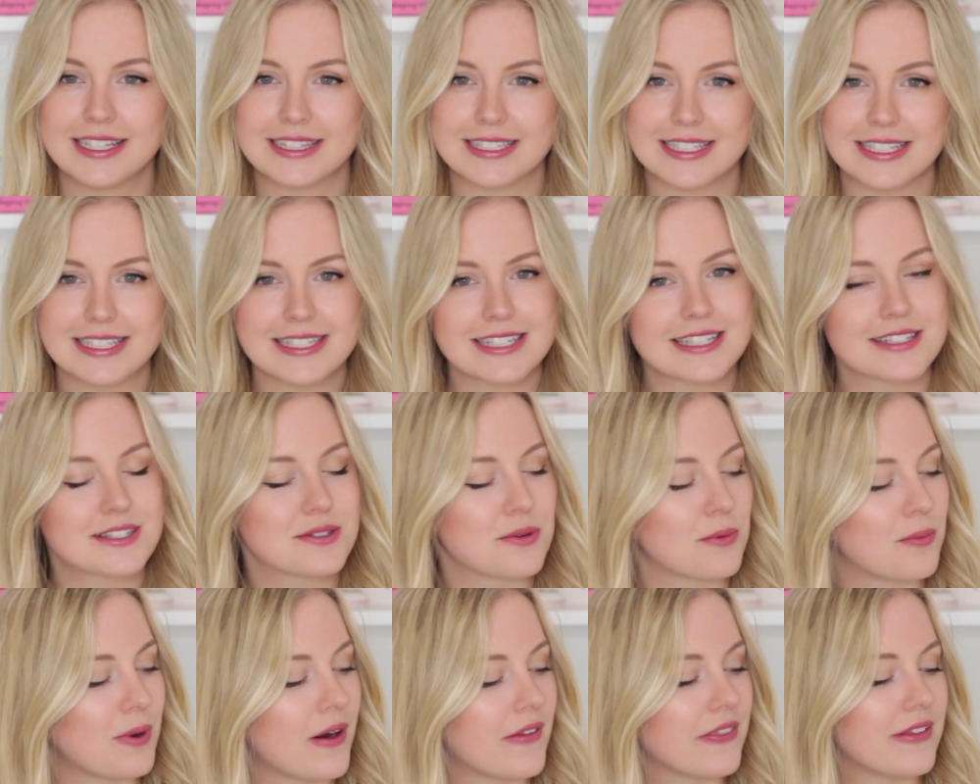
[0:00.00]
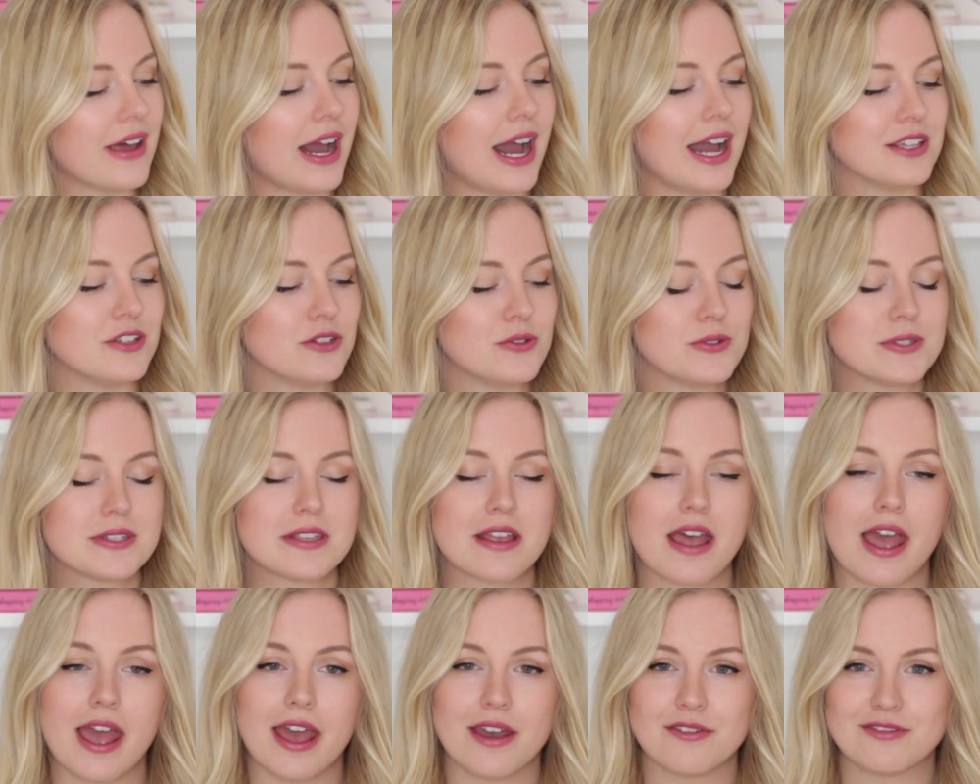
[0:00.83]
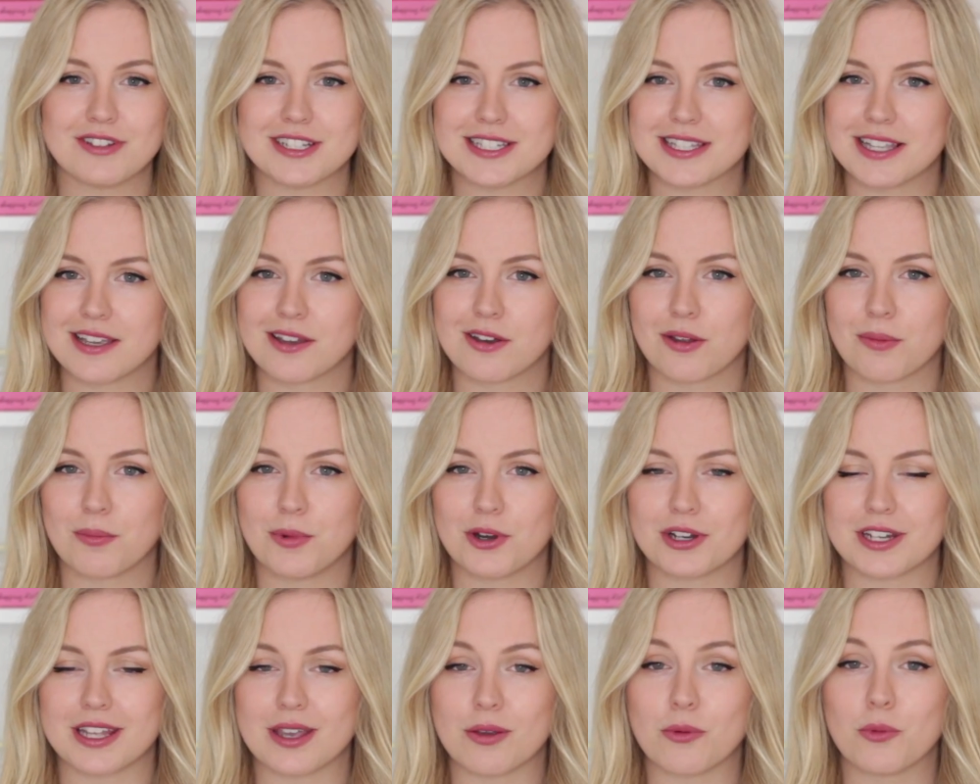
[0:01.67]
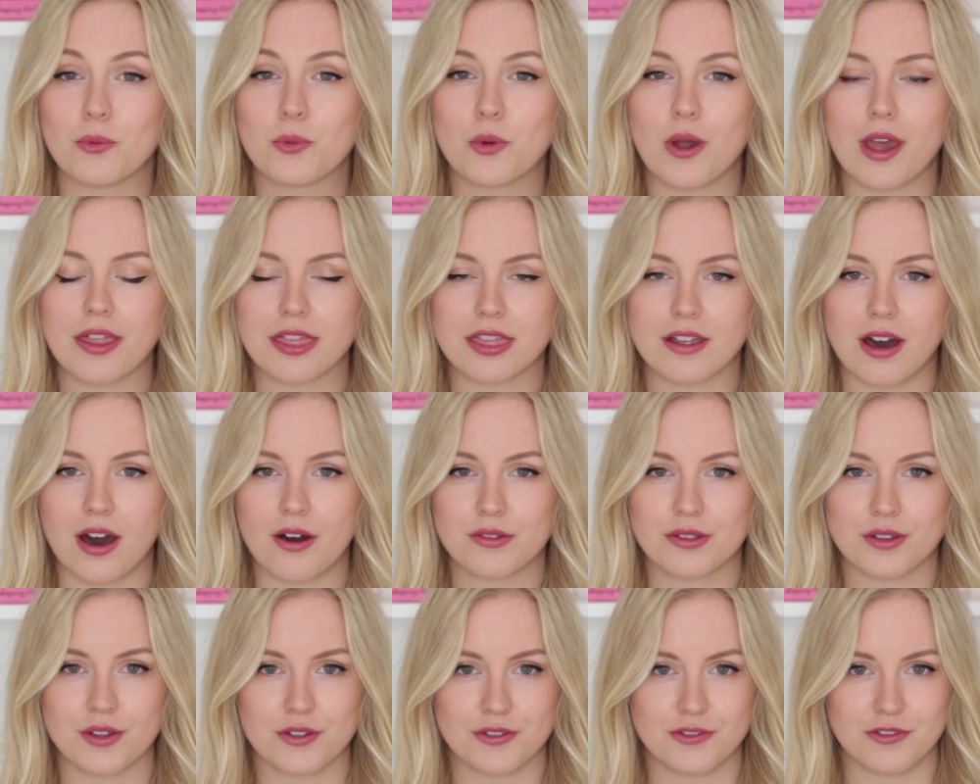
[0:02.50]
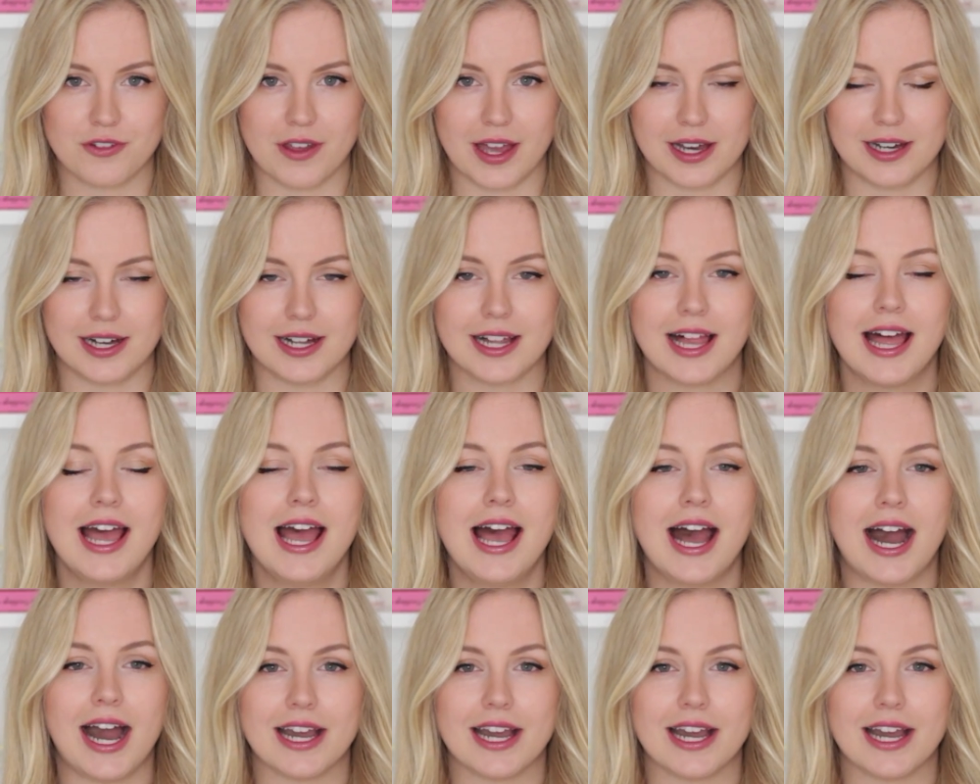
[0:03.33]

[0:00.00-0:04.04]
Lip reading: This is the one that I use every single morning without fail.